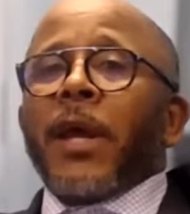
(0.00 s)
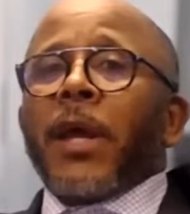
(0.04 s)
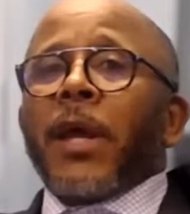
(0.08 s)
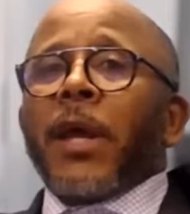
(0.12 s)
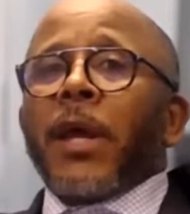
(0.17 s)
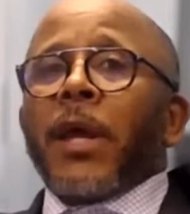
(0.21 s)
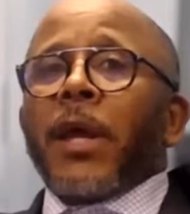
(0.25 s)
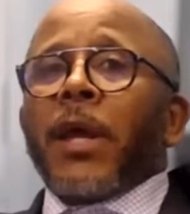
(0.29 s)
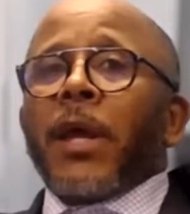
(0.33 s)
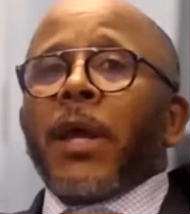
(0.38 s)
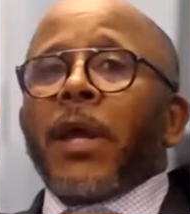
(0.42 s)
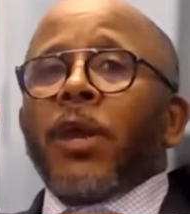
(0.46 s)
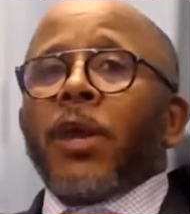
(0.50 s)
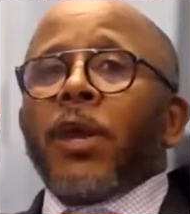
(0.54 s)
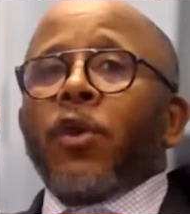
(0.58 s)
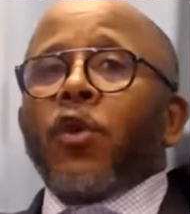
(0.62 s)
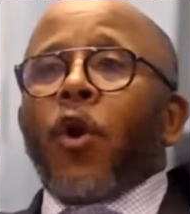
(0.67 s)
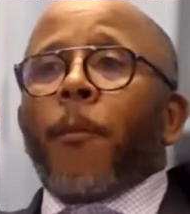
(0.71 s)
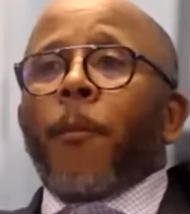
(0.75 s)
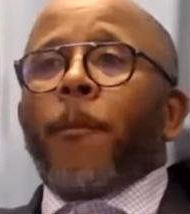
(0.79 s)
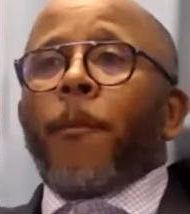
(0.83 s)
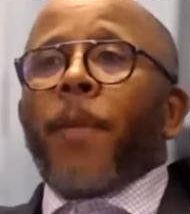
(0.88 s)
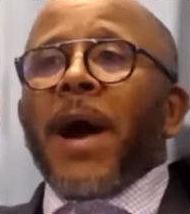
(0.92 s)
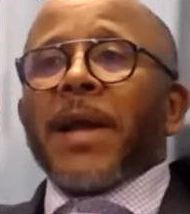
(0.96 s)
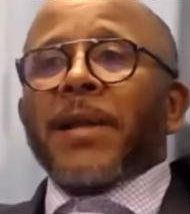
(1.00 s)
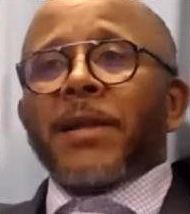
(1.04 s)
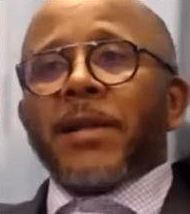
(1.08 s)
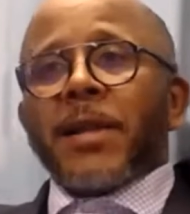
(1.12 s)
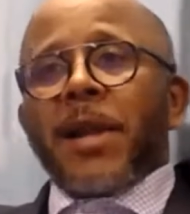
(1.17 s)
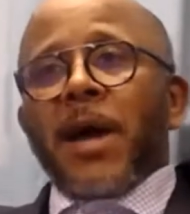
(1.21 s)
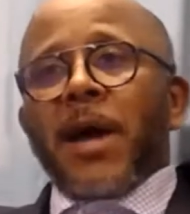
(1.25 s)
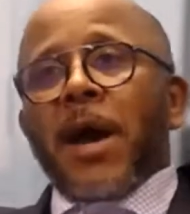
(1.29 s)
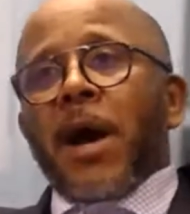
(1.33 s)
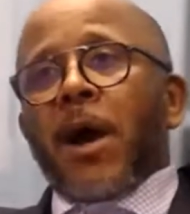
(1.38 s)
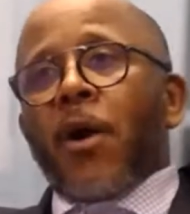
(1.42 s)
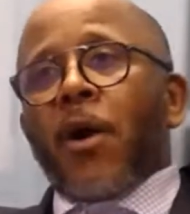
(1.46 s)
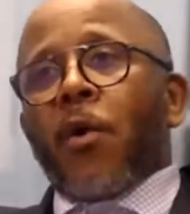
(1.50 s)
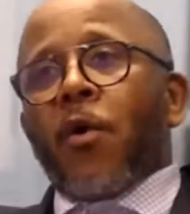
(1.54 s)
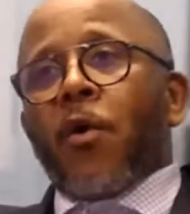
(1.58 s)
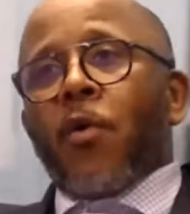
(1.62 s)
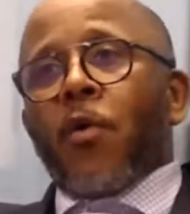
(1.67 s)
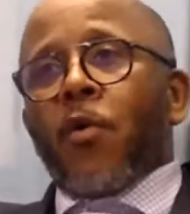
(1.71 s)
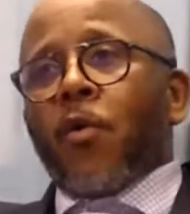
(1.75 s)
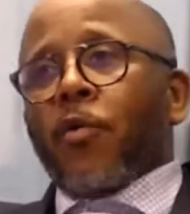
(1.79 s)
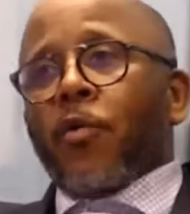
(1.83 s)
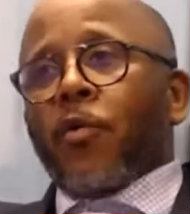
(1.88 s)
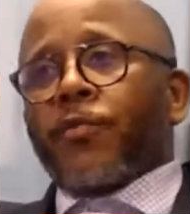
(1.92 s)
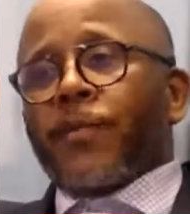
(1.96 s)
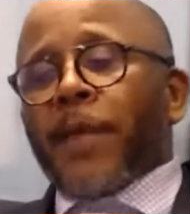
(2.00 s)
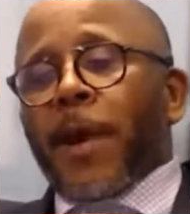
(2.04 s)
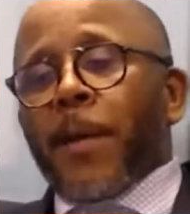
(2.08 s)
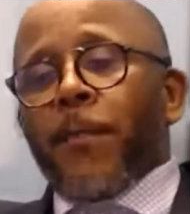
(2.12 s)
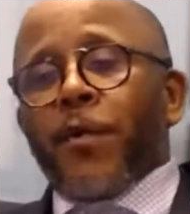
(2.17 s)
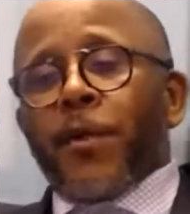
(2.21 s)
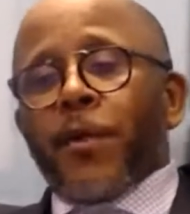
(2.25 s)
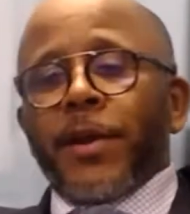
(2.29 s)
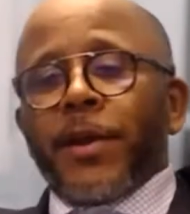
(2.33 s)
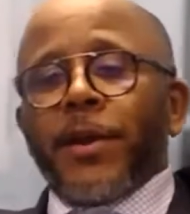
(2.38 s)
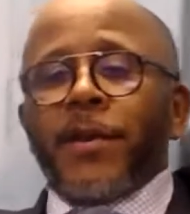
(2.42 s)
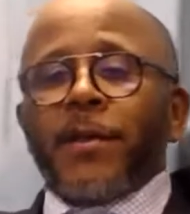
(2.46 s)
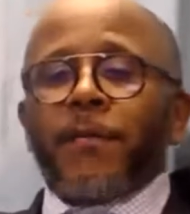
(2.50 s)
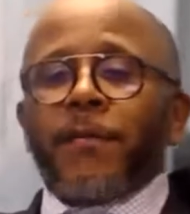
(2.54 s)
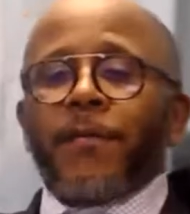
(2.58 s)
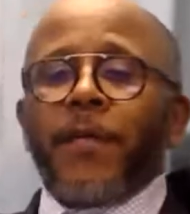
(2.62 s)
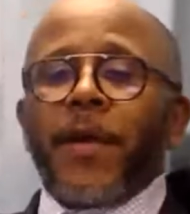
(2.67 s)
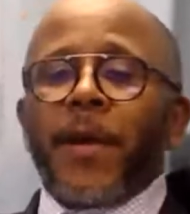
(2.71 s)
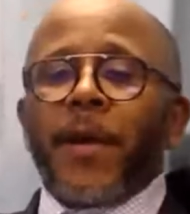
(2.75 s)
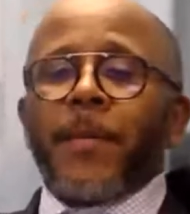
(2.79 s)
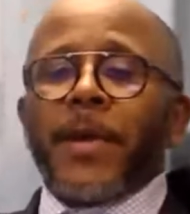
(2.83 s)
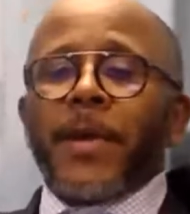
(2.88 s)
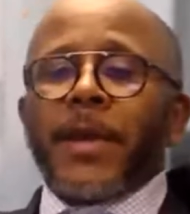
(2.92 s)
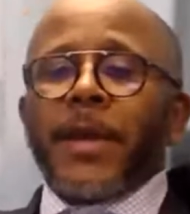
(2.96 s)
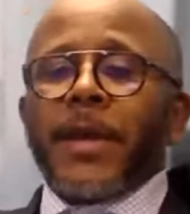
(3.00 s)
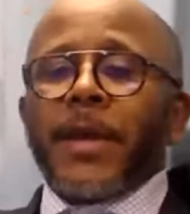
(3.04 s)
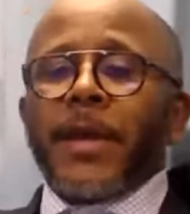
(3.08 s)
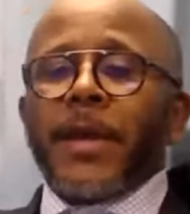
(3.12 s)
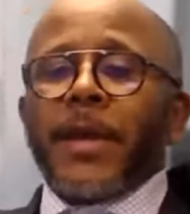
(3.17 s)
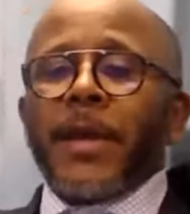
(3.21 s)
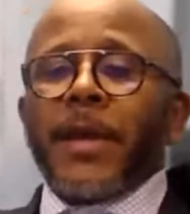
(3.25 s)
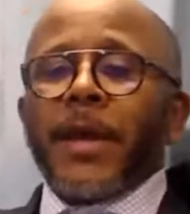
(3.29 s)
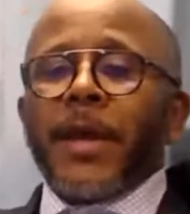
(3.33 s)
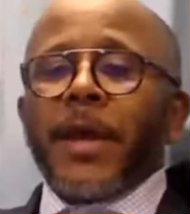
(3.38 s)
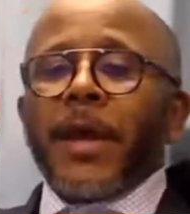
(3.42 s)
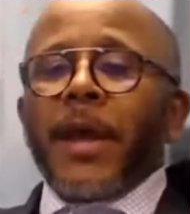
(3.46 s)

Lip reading: your partner or somebody in the family